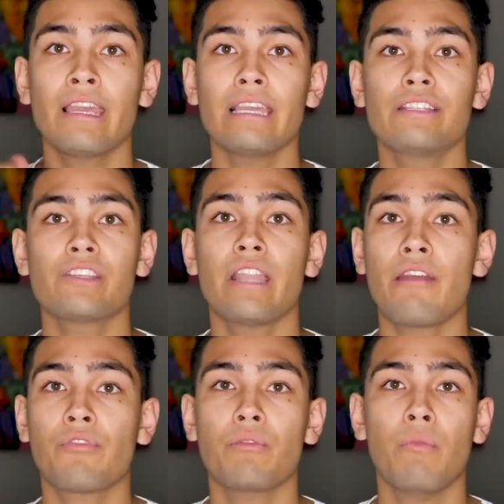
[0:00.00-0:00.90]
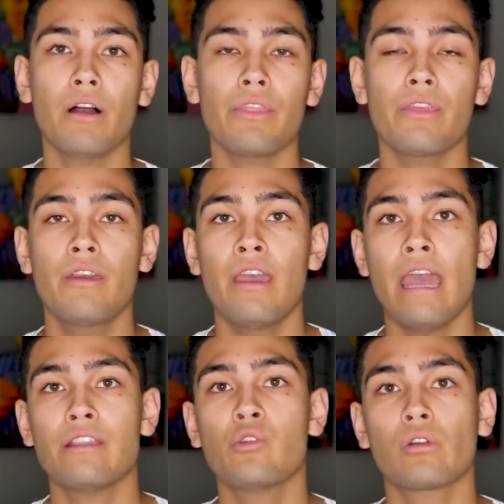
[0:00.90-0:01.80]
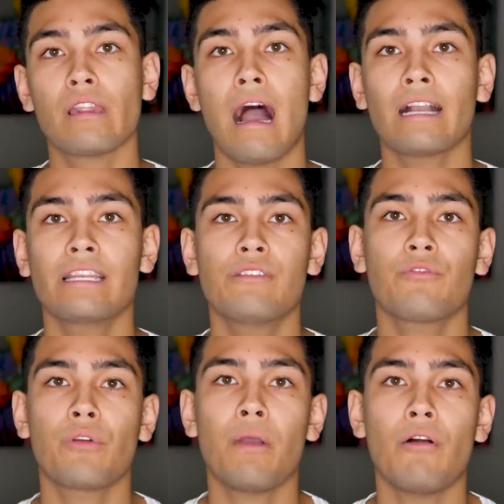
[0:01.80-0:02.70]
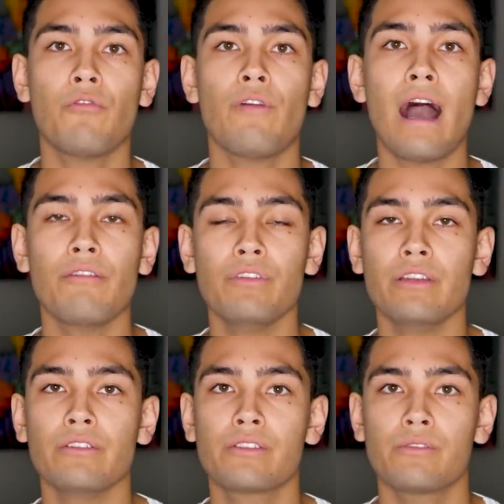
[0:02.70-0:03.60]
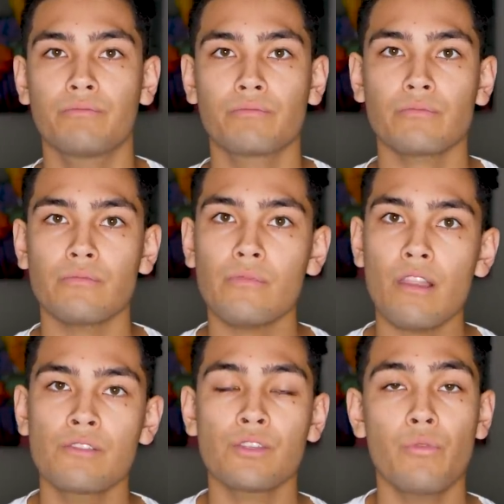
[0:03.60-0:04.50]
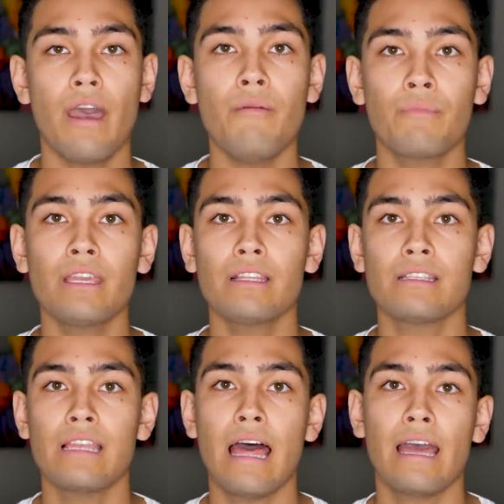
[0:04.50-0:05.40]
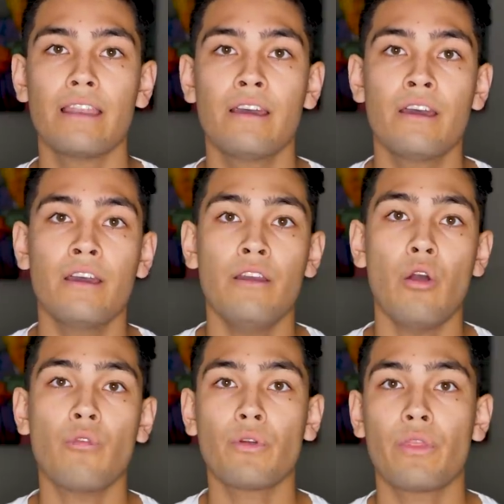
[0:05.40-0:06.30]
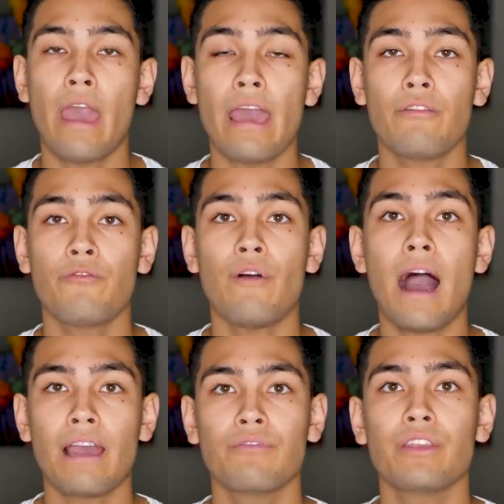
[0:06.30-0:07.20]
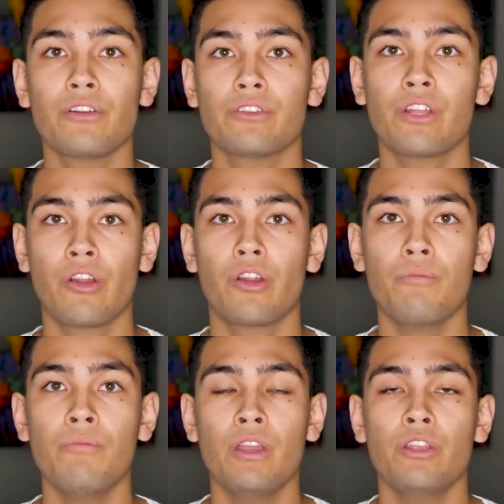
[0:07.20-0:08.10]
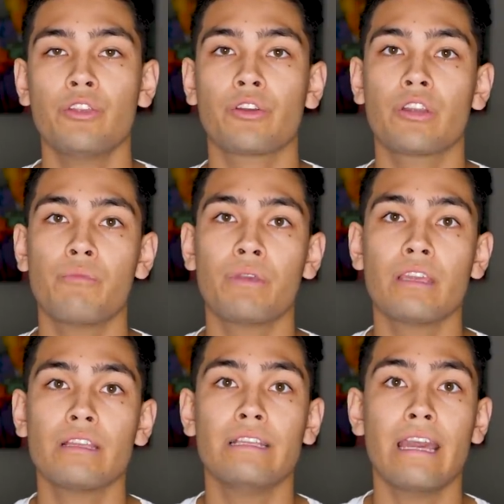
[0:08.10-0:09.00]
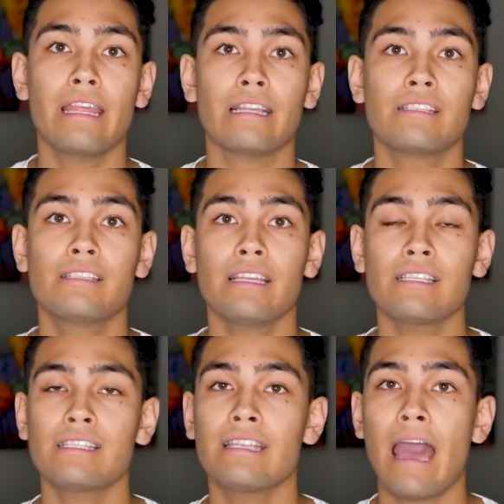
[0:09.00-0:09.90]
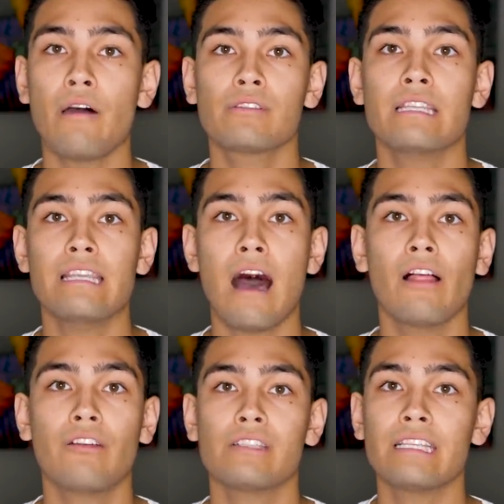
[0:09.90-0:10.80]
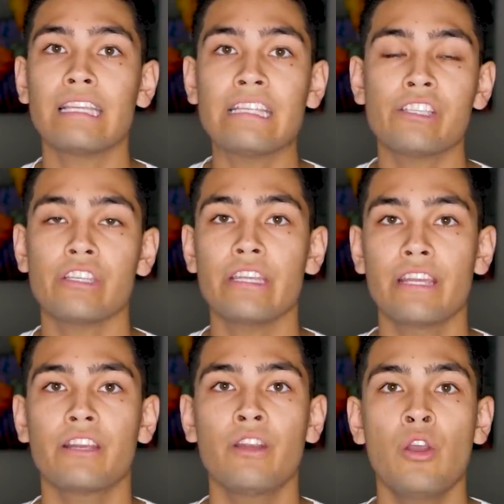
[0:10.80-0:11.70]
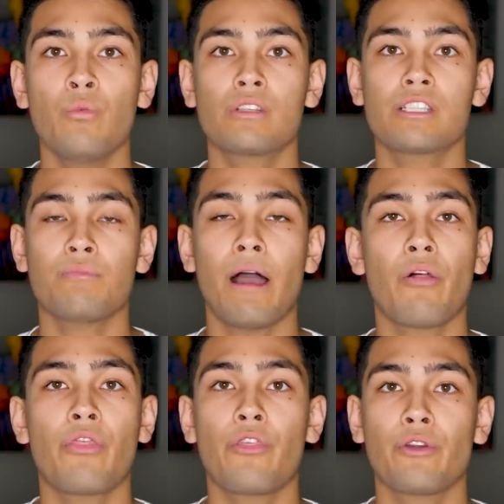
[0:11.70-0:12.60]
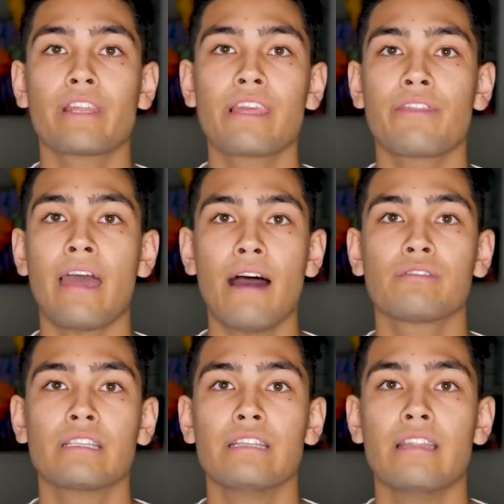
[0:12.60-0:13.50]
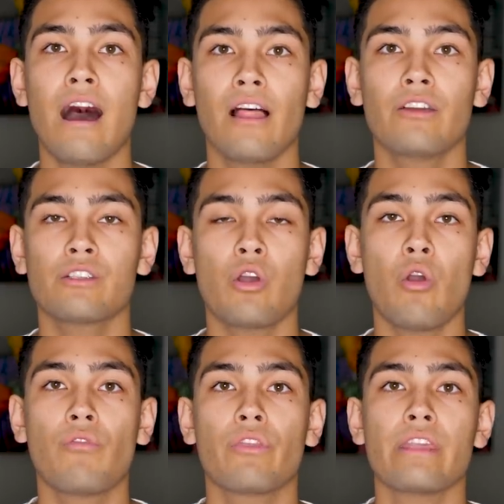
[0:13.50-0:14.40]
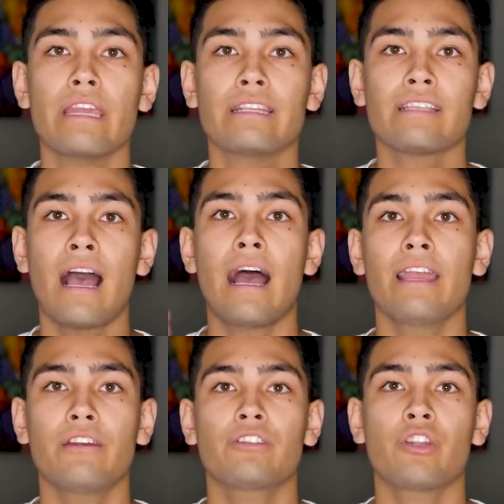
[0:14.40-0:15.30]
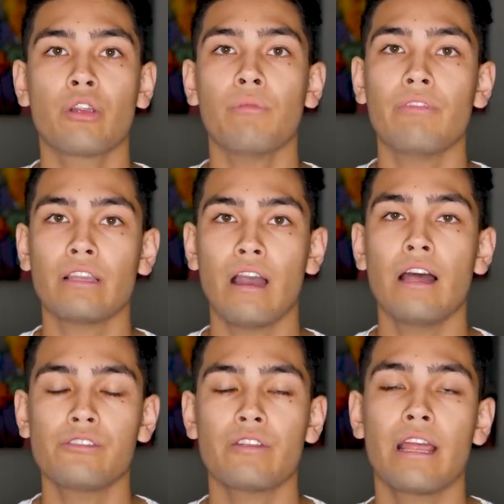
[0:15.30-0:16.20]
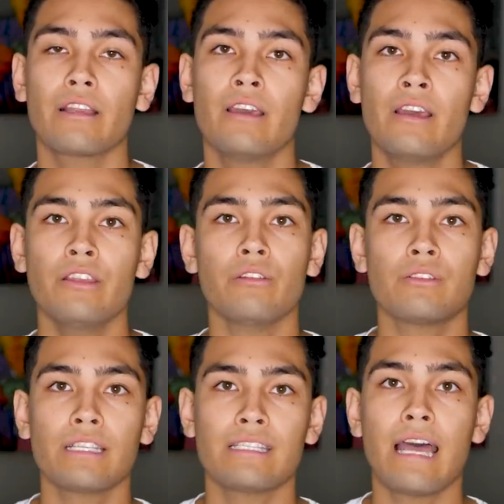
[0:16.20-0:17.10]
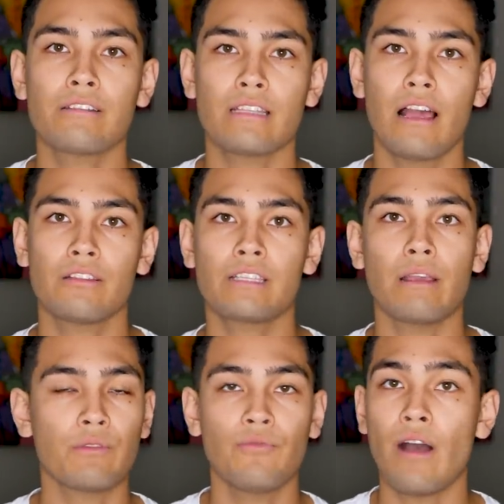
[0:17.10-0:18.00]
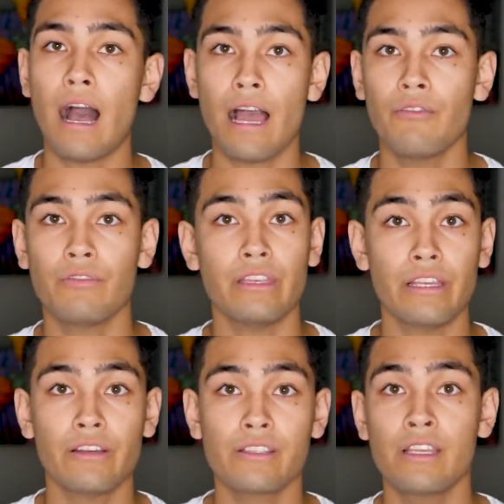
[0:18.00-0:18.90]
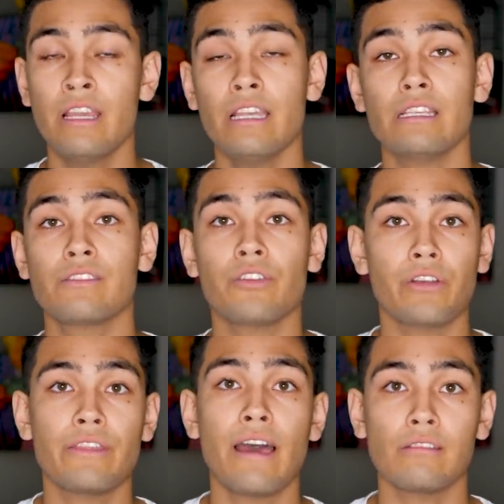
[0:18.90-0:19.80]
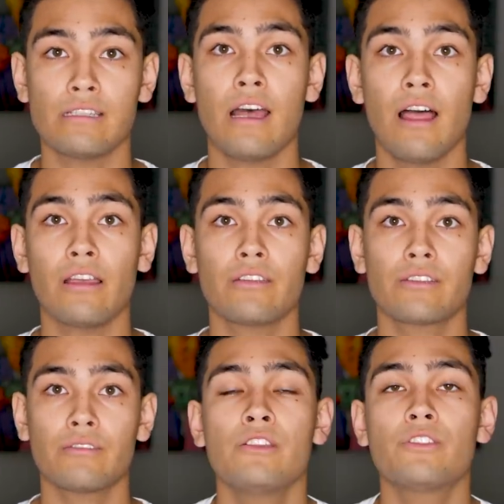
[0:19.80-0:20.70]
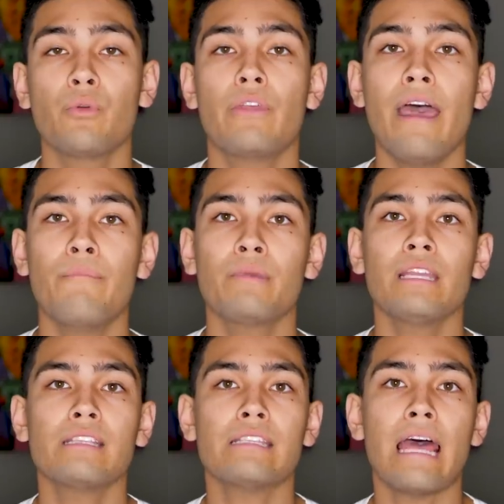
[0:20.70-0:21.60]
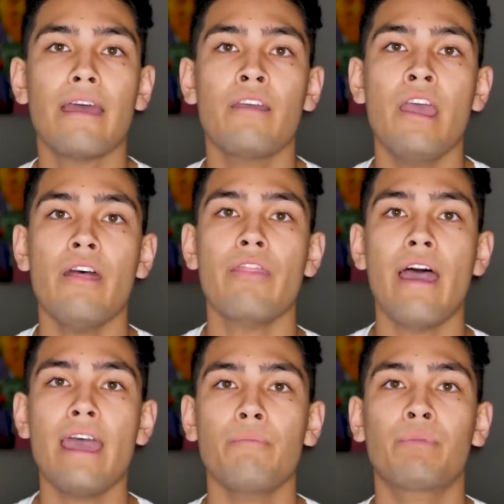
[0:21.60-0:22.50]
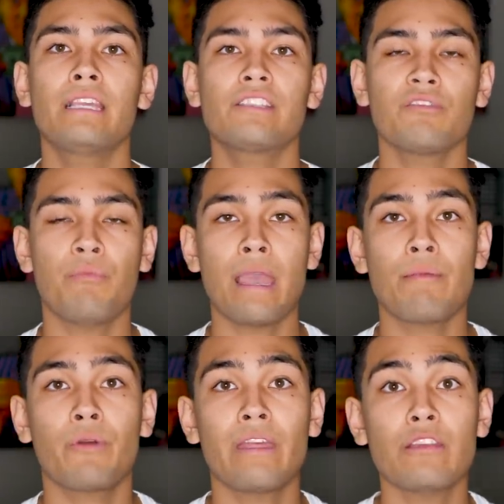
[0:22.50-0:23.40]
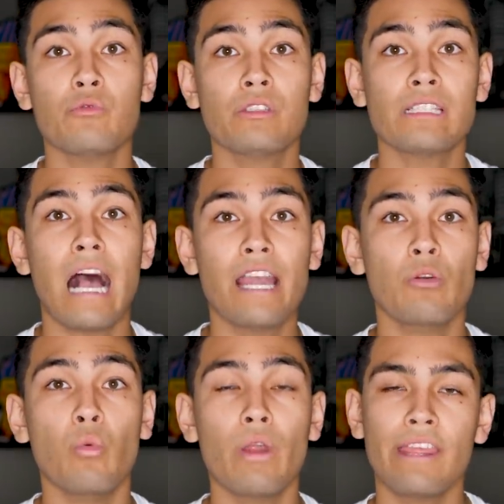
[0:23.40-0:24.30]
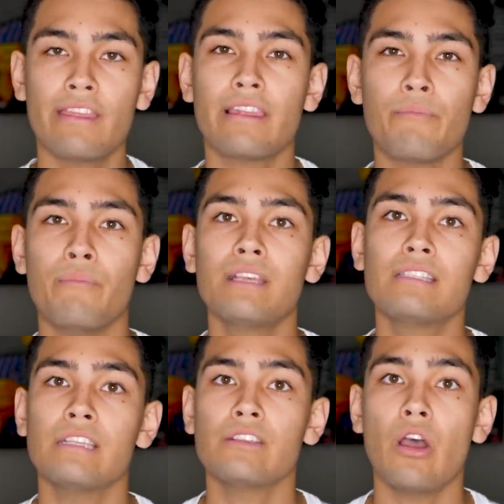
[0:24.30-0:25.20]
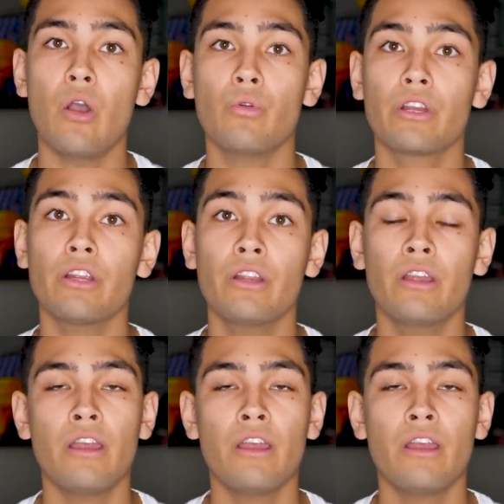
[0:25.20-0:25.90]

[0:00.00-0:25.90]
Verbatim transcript: each and every month, and you are locked in for about 5 years. So that means that over that 5-year term, you're gonna be getting $6,000 each year, which is about $30,000 over the entire term of the contract. You know, $6,000 times 5 years is $30,000. So that means that that piece of paper that you sign with the business owner,